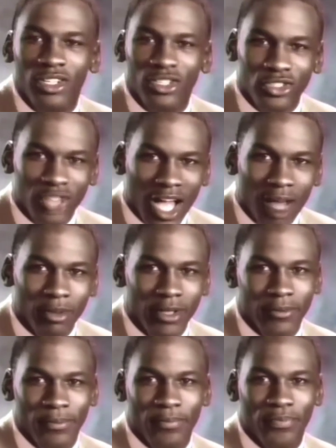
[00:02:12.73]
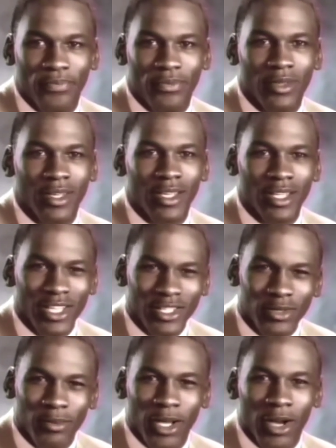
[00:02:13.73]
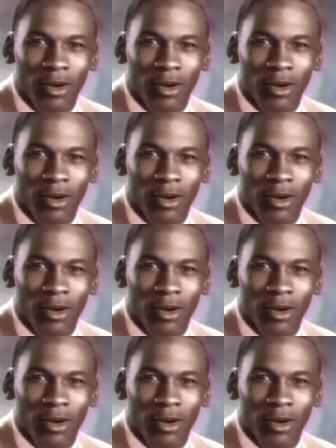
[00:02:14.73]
Stop it. Get some help.